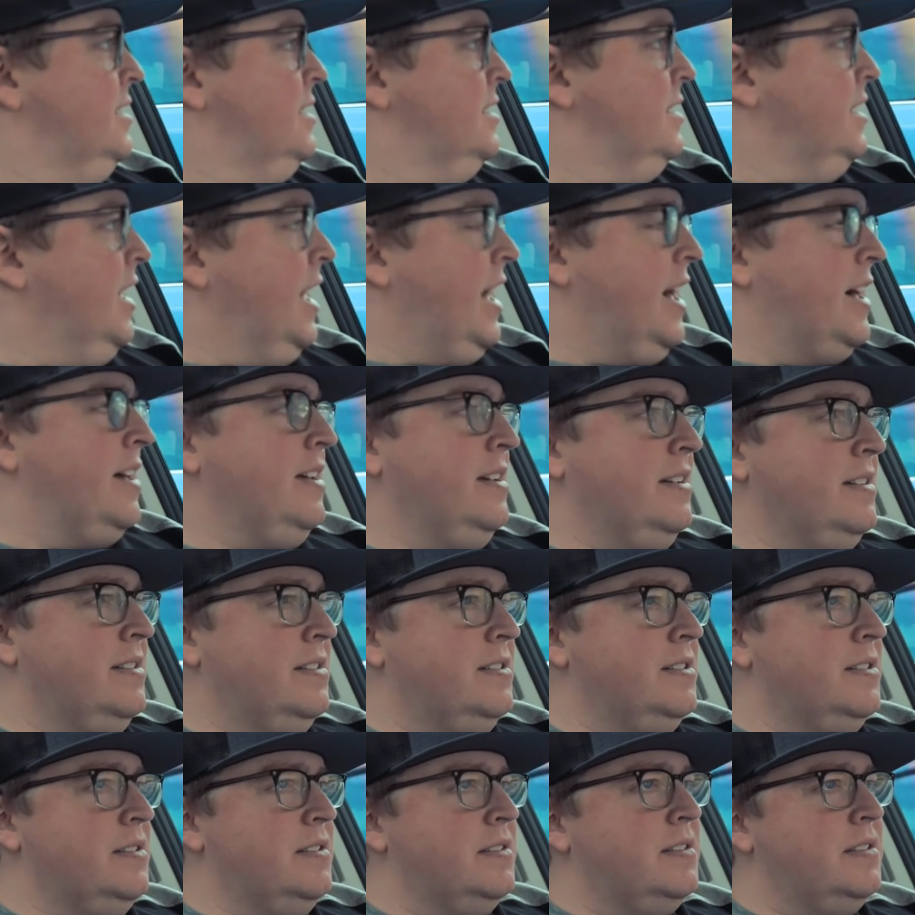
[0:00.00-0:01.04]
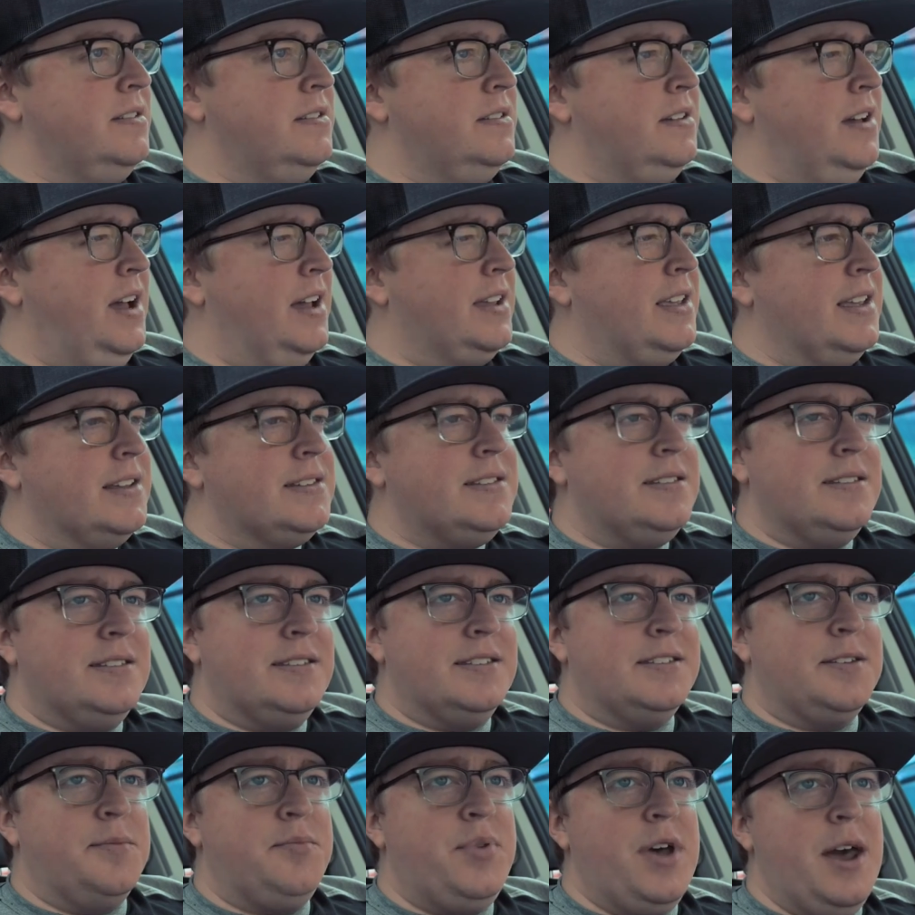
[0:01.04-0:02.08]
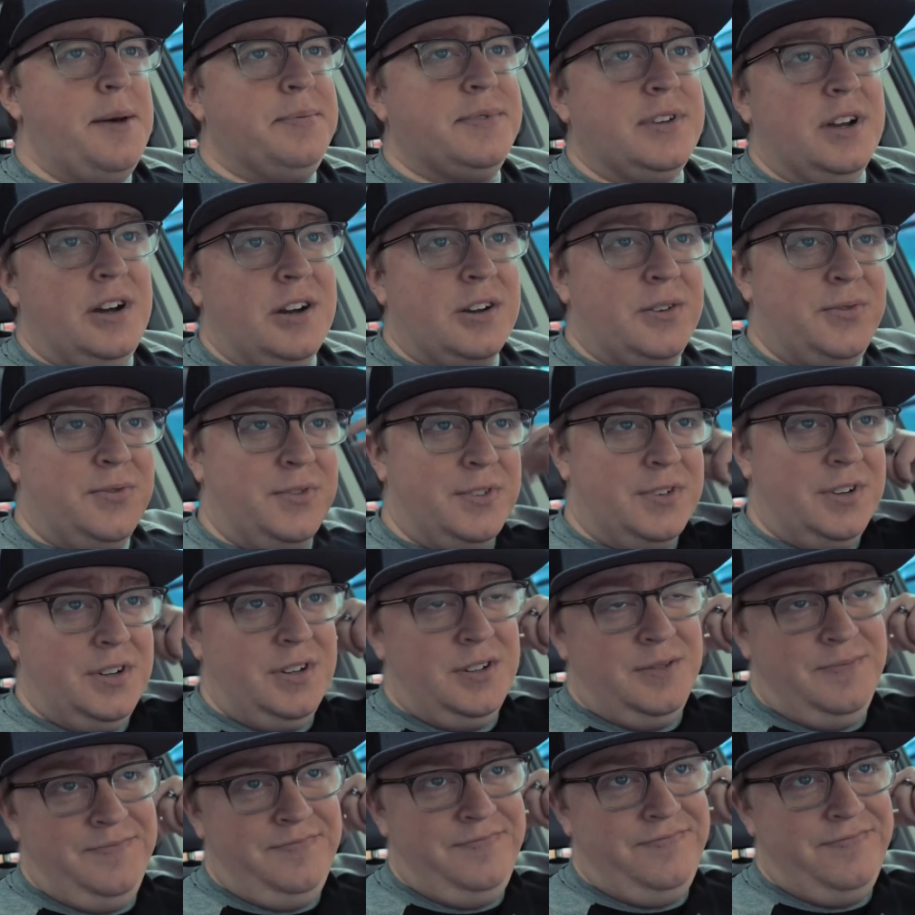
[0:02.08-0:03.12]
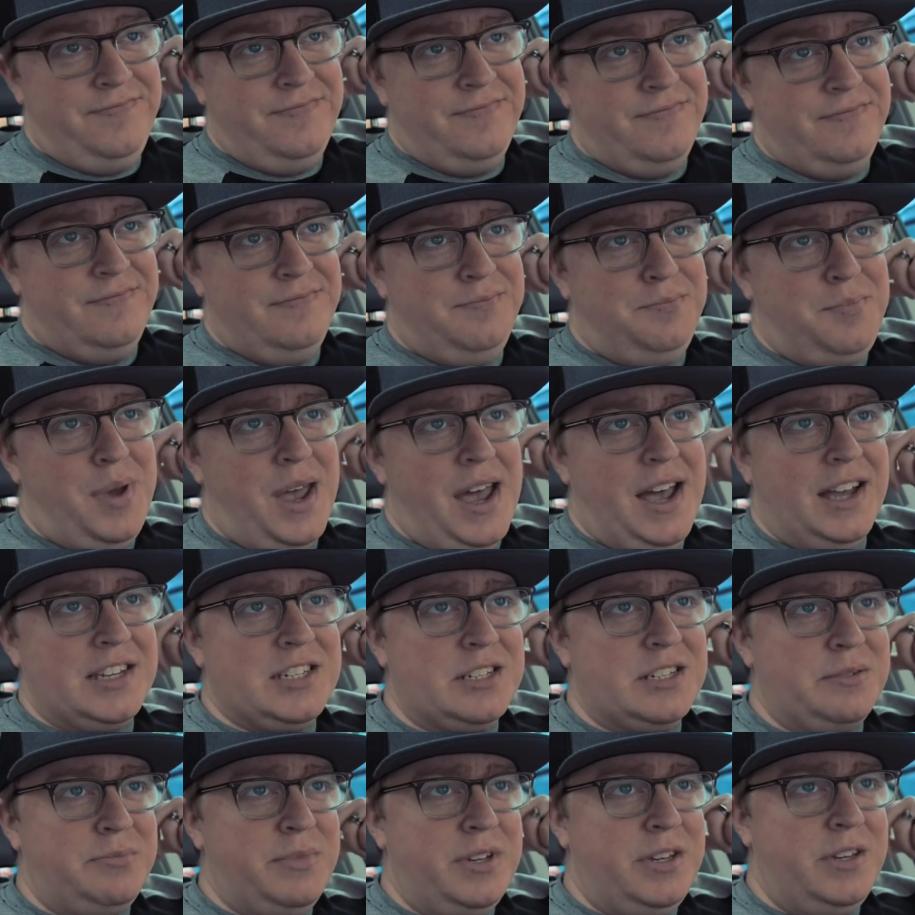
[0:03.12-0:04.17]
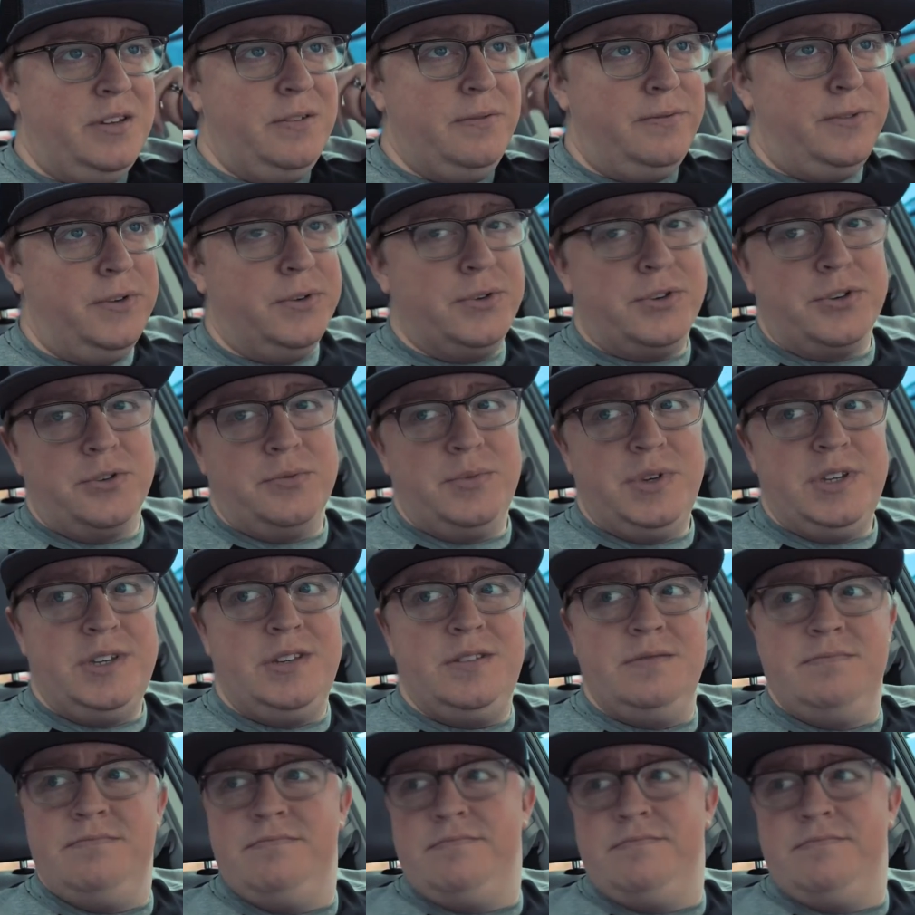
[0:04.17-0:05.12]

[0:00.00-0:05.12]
Yeah. I guess this is a pep talk for past me, future me,